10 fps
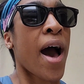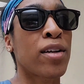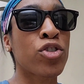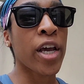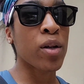I
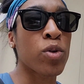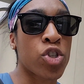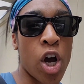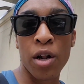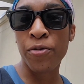don't check in
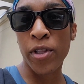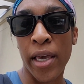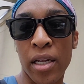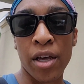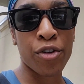with Sean for
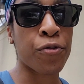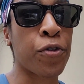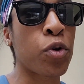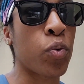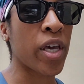like another
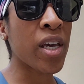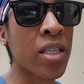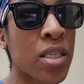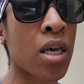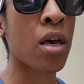few
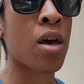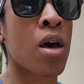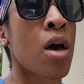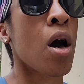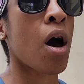weeks.
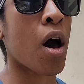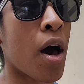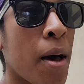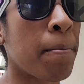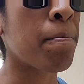
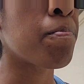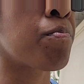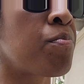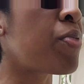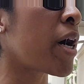
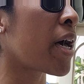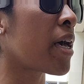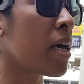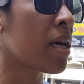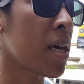
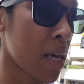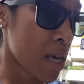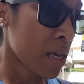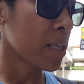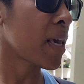But
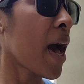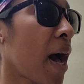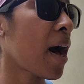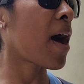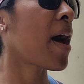
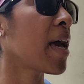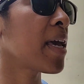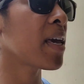yeah,